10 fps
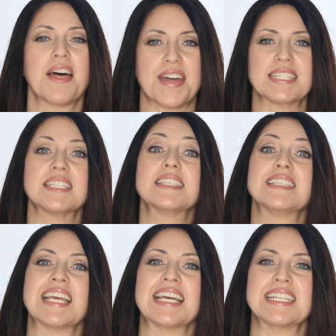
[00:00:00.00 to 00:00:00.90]
That's
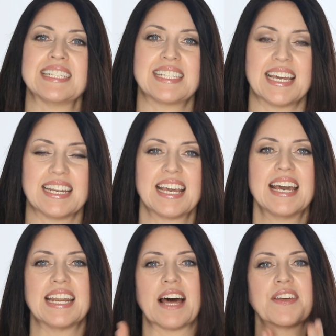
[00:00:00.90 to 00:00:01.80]
tinted.
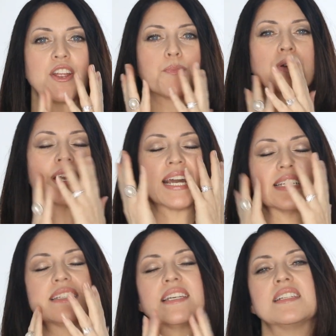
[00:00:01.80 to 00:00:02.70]
Now there you put a
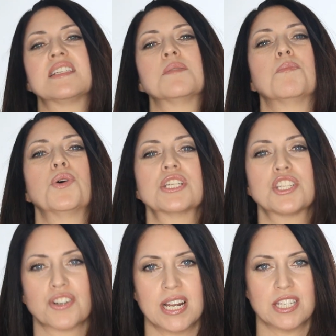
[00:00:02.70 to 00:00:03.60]
nice tinted
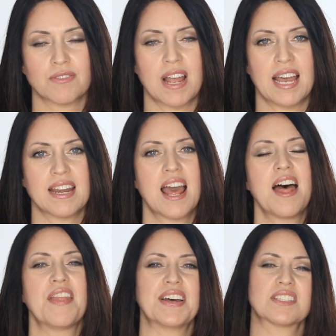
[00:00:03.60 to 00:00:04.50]
moisturizer on.
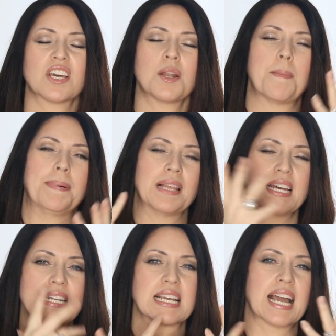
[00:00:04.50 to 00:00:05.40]
That's gonna
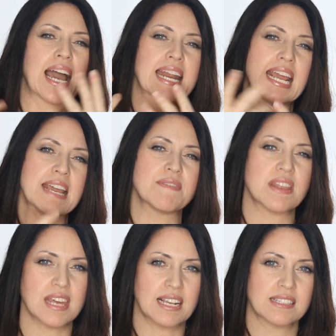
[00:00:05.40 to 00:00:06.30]
blend and kind of even
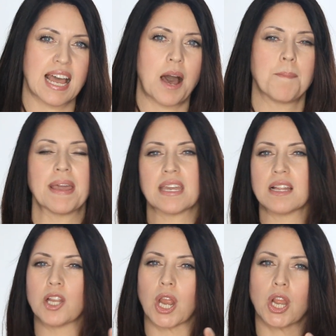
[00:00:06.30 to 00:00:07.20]
things out, make
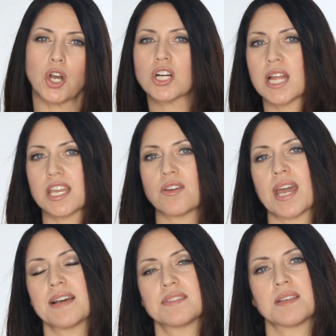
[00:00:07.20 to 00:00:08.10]
it look like you
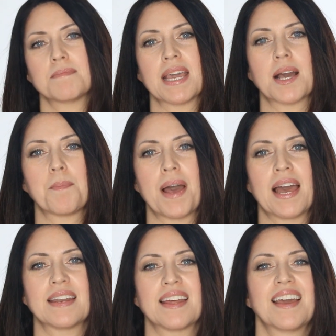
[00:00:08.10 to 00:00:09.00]
have some makeup
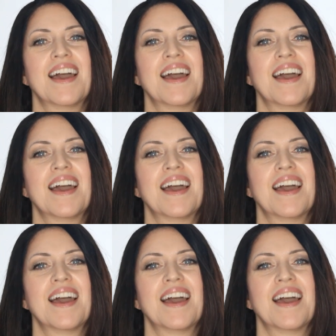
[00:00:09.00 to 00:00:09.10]
on.